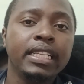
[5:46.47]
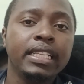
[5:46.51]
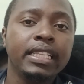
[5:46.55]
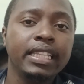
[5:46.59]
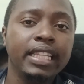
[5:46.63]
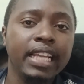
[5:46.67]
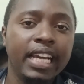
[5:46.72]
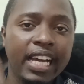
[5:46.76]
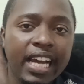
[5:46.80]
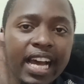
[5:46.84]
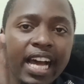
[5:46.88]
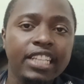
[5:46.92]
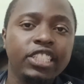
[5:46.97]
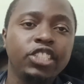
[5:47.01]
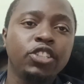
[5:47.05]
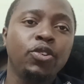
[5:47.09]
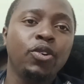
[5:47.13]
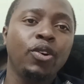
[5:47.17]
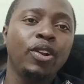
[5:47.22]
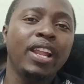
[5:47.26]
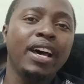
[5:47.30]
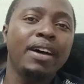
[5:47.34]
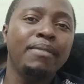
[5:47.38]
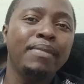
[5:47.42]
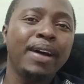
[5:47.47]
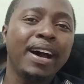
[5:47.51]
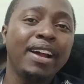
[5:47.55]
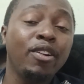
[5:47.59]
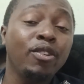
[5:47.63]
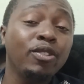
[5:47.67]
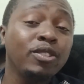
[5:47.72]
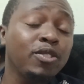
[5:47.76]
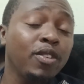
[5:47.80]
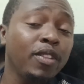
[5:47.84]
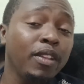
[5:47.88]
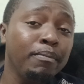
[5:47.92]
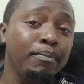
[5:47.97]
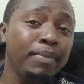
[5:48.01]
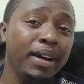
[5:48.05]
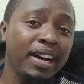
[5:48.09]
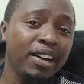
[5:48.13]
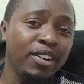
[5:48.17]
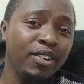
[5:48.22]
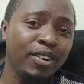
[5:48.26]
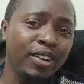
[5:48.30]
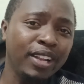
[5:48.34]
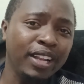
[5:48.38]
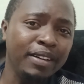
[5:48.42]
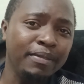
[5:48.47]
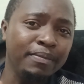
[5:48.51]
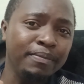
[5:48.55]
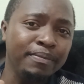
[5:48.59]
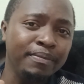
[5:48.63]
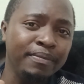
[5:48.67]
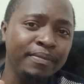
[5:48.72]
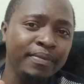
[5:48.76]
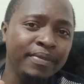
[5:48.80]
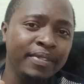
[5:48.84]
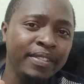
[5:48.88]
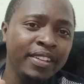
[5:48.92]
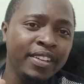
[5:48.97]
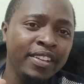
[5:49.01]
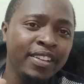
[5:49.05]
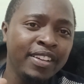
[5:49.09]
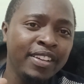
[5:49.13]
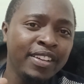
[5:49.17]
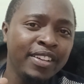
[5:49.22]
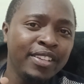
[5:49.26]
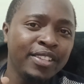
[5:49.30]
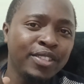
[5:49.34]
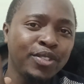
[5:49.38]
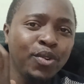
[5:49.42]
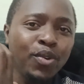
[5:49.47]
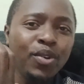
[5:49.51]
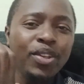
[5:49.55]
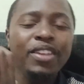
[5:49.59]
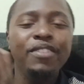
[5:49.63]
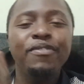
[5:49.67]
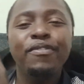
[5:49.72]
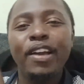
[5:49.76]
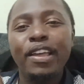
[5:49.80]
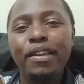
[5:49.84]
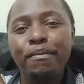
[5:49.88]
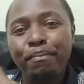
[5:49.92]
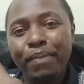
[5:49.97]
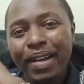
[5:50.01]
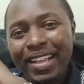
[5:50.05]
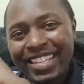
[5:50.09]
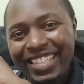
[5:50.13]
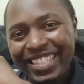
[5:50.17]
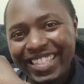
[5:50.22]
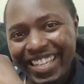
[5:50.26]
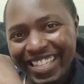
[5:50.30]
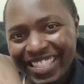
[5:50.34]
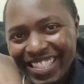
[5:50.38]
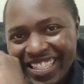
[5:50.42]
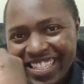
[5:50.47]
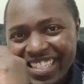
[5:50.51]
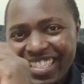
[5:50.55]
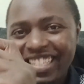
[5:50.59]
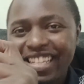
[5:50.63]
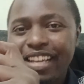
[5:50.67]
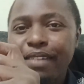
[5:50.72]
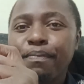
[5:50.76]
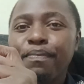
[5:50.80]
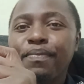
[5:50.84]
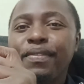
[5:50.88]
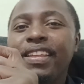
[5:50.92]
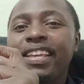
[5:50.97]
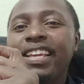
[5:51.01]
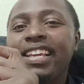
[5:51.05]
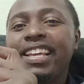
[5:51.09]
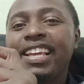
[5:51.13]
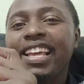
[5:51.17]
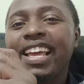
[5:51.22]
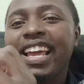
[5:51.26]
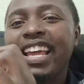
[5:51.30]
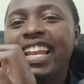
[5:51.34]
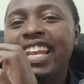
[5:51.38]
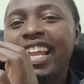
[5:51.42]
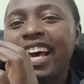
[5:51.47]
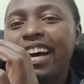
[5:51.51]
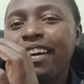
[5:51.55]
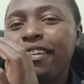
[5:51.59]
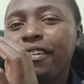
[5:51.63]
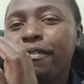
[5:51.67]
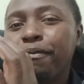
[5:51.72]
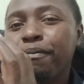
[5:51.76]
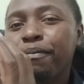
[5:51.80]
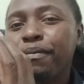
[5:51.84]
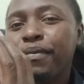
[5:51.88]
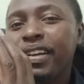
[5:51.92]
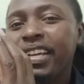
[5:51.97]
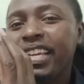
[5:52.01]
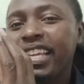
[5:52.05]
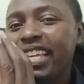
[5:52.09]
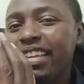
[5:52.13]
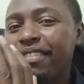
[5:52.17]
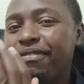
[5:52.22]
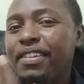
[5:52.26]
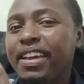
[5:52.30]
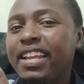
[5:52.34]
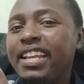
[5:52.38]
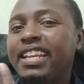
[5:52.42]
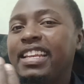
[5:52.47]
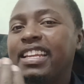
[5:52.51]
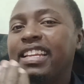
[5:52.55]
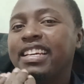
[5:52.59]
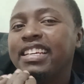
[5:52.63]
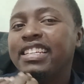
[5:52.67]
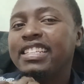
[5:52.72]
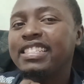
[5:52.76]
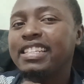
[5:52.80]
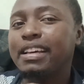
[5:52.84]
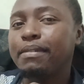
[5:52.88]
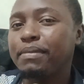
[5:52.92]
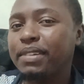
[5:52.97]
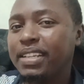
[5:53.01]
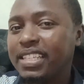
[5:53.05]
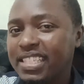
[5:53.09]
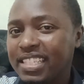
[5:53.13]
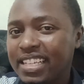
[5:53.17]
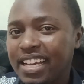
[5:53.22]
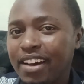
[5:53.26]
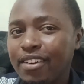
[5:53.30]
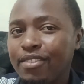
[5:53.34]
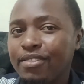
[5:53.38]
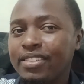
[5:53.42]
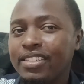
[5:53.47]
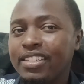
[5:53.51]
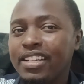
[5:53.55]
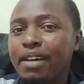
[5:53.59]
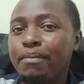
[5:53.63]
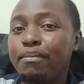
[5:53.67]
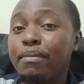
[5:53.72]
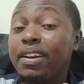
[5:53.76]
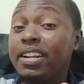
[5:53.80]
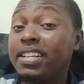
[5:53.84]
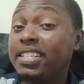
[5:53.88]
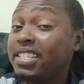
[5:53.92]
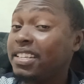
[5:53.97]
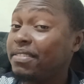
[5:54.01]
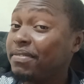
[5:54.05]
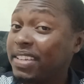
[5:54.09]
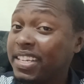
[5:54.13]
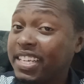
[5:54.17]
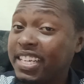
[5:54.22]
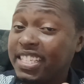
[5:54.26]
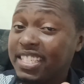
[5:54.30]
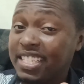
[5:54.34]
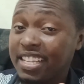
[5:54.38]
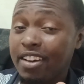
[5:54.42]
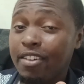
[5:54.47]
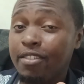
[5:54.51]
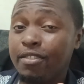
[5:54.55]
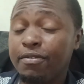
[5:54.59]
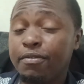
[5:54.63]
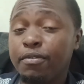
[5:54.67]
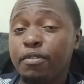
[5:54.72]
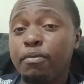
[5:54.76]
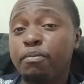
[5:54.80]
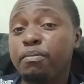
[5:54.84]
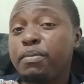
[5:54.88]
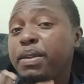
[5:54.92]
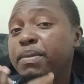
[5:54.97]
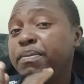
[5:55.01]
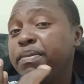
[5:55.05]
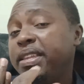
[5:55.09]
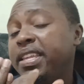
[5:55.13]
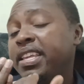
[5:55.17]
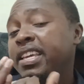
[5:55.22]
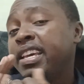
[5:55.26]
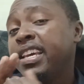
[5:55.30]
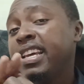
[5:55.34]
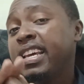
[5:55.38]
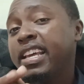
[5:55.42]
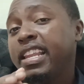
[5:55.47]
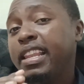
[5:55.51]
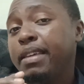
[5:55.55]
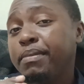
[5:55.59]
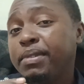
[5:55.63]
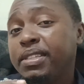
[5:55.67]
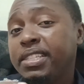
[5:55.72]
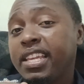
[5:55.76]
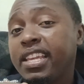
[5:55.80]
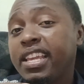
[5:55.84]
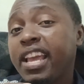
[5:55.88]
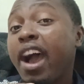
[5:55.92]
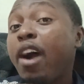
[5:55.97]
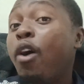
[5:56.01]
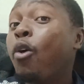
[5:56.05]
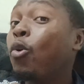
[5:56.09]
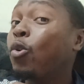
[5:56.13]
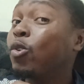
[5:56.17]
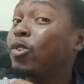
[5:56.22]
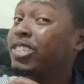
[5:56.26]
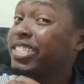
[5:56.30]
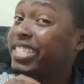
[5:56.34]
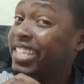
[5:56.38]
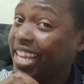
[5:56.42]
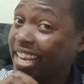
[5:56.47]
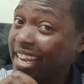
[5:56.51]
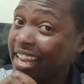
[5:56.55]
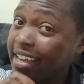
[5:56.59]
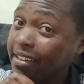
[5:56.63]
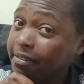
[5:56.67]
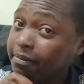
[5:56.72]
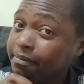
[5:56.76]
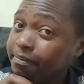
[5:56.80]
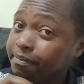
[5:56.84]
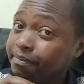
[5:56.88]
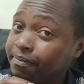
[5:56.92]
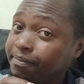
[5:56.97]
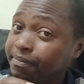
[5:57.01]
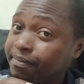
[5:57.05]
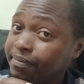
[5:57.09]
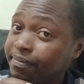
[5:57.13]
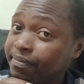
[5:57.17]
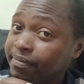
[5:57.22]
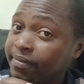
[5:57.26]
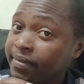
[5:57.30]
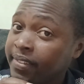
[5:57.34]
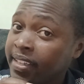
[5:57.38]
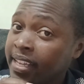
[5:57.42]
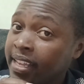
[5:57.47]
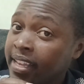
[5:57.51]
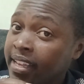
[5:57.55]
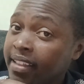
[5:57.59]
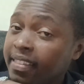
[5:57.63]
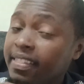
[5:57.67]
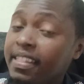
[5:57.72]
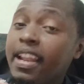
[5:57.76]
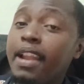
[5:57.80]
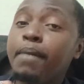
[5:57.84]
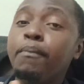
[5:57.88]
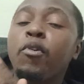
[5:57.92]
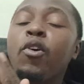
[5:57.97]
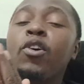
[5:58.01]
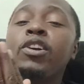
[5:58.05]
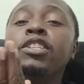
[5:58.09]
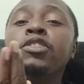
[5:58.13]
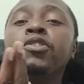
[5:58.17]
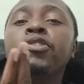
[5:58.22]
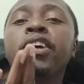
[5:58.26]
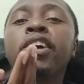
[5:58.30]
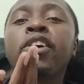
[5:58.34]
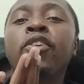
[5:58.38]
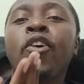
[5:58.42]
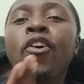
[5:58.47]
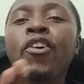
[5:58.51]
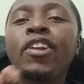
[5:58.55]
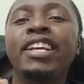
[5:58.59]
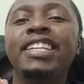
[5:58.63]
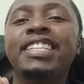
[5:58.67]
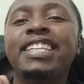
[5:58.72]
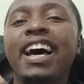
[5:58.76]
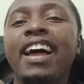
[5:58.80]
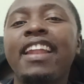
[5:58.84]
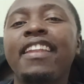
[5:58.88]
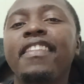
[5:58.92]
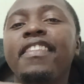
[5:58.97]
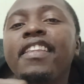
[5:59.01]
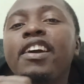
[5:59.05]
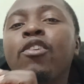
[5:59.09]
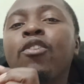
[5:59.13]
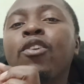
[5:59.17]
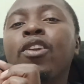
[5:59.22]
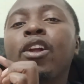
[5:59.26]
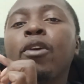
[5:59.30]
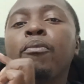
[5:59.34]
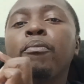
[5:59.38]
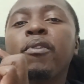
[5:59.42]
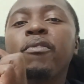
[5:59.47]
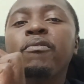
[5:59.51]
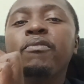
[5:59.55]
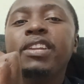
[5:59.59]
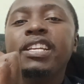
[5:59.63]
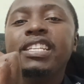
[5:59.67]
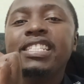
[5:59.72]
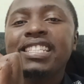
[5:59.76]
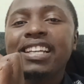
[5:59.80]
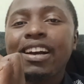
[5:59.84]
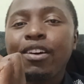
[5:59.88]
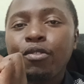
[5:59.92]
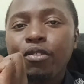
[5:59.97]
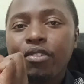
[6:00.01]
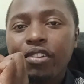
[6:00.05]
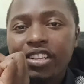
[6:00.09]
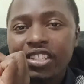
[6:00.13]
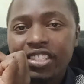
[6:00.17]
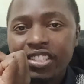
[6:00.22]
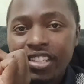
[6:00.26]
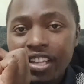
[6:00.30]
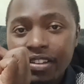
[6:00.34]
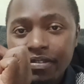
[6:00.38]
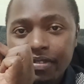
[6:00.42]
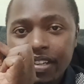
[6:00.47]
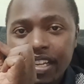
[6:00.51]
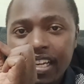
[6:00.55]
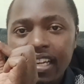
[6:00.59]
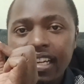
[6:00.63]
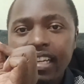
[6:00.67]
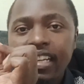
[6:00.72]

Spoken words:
the cash column, and also the bank column. So if I purchased something and I'm given some discount, I'm receiving discount from maybe, let me say, a wholesaler, then I'm going to record it under the column of discount received.